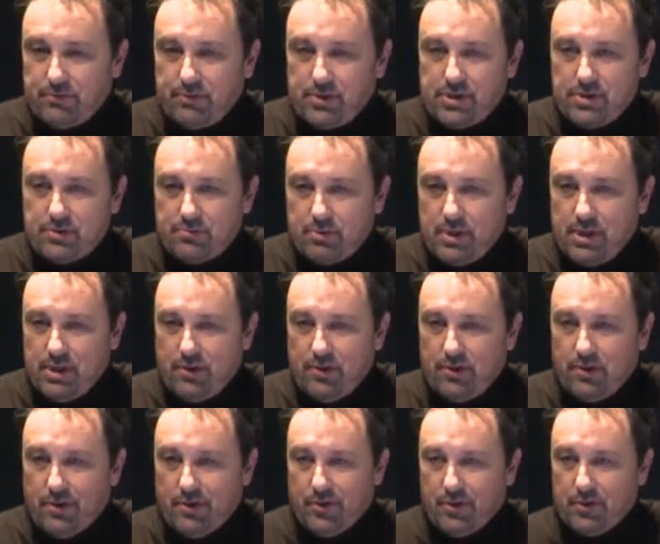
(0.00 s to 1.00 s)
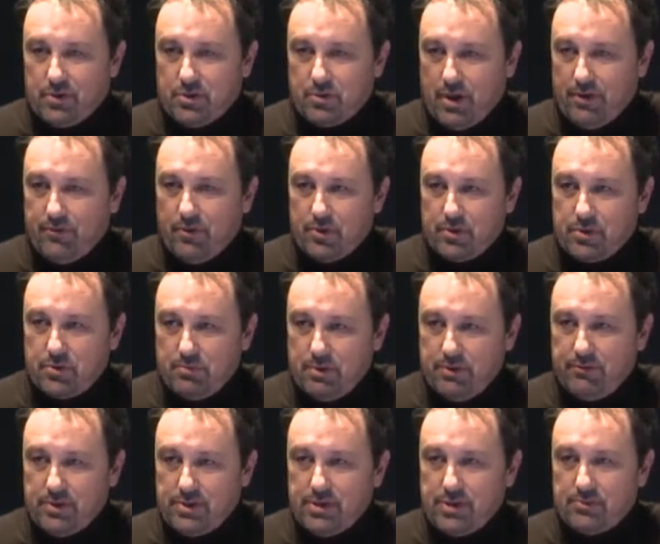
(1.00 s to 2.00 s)
This is really a, a driver to
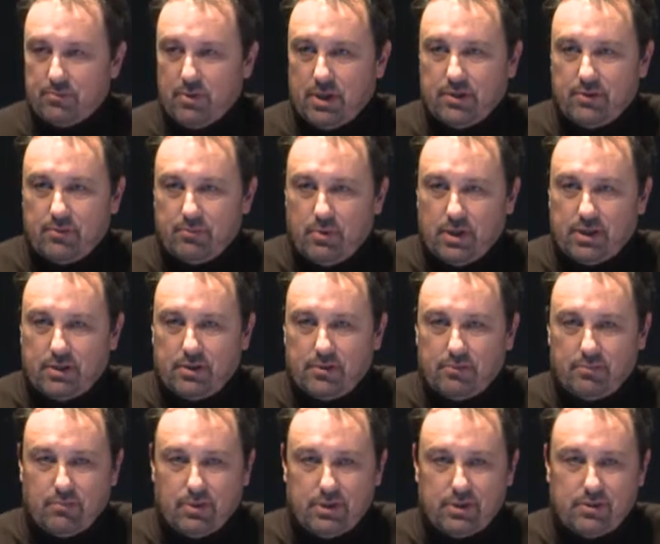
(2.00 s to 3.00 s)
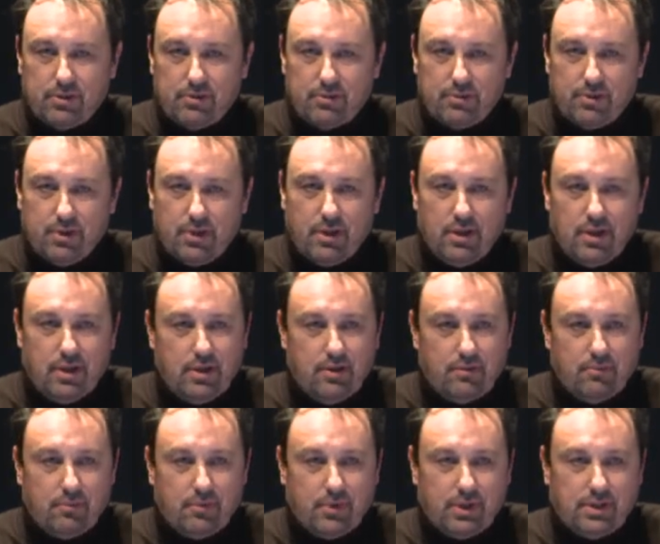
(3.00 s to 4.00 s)
me. This is what, what, what,
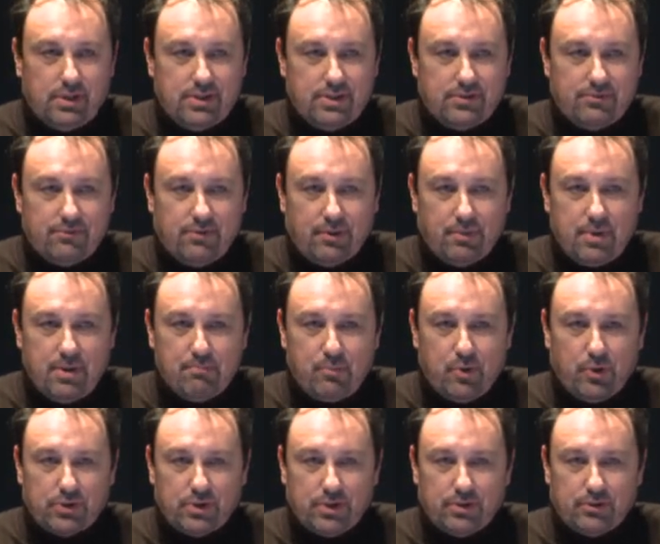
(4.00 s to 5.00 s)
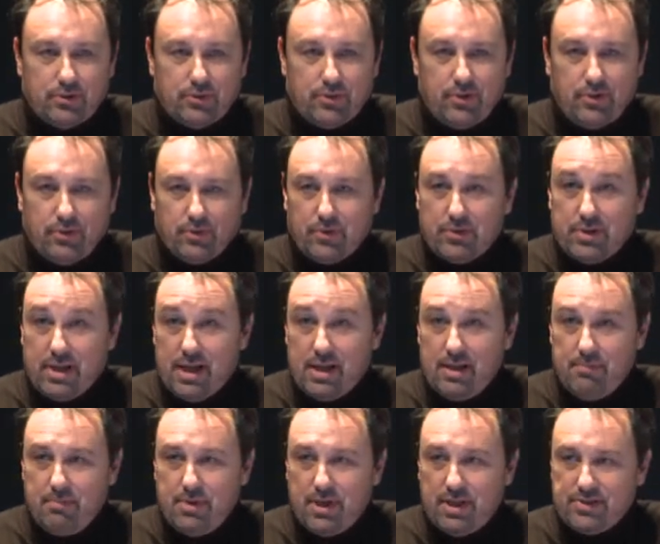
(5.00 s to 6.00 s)
what is very important on a, on a
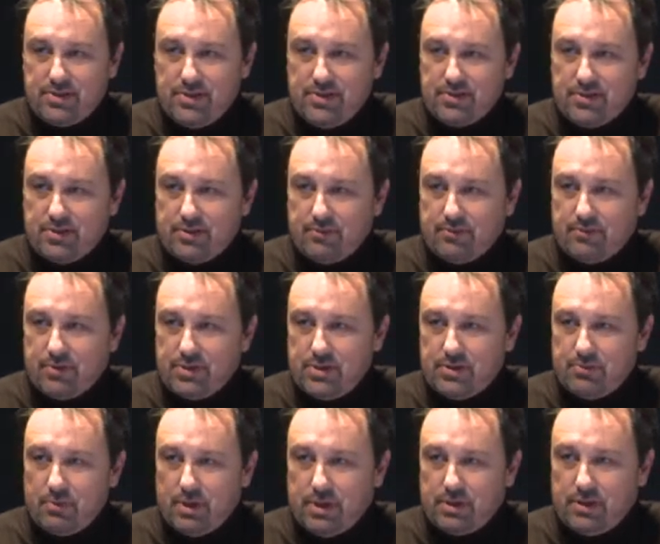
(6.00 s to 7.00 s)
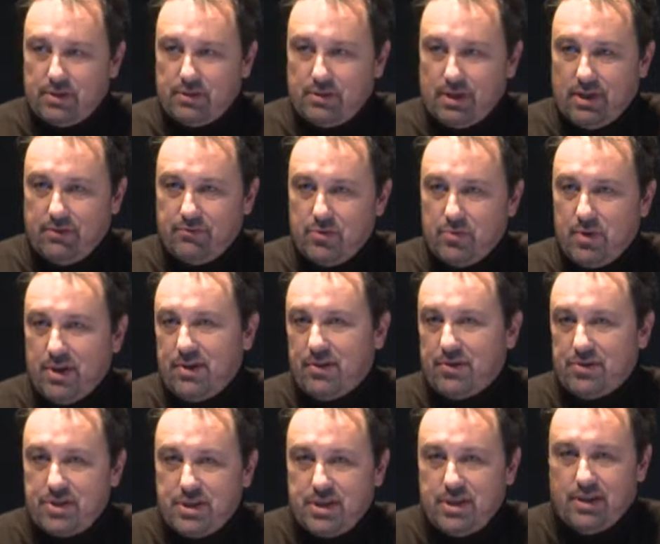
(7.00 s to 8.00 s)
daily basis. This is what gives you
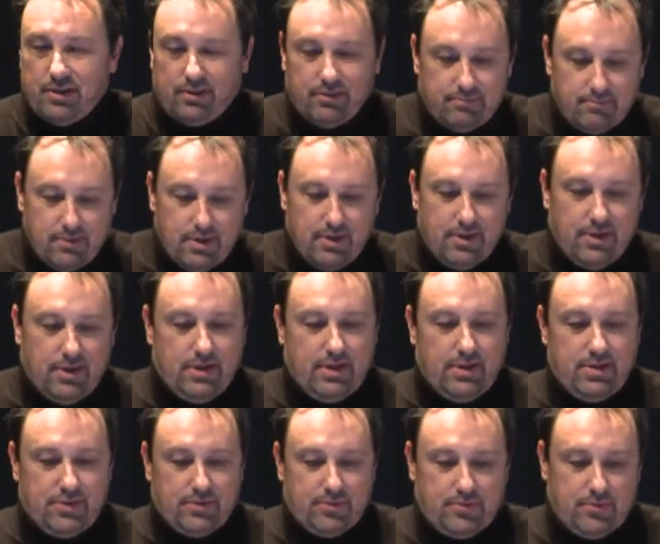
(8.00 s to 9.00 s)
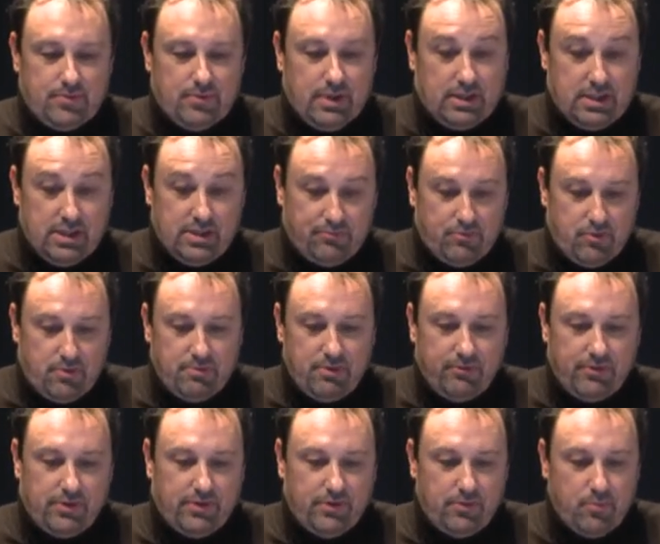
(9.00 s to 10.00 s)
energy and so at least for me,
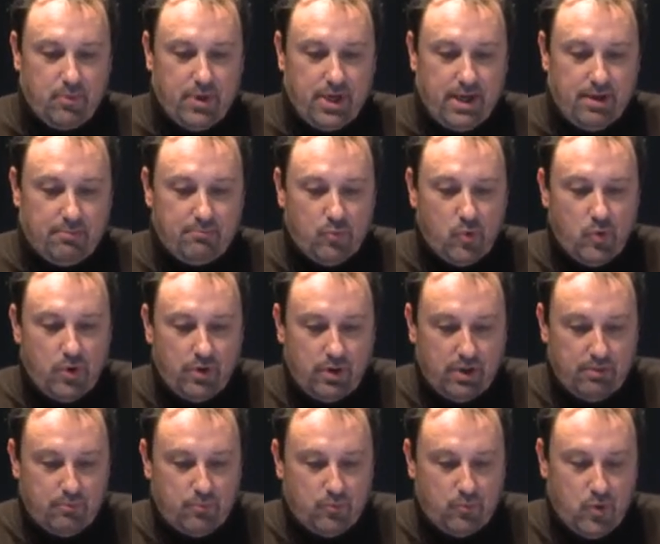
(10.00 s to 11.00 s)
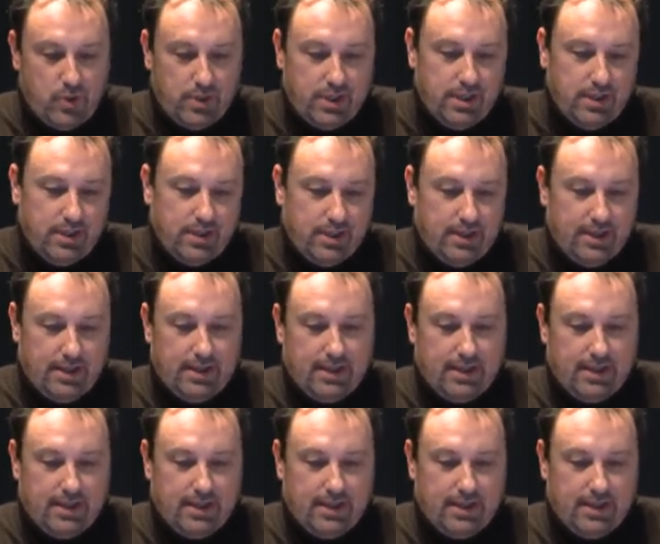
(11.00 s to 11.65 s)
this is the way I'm, wor I'm working.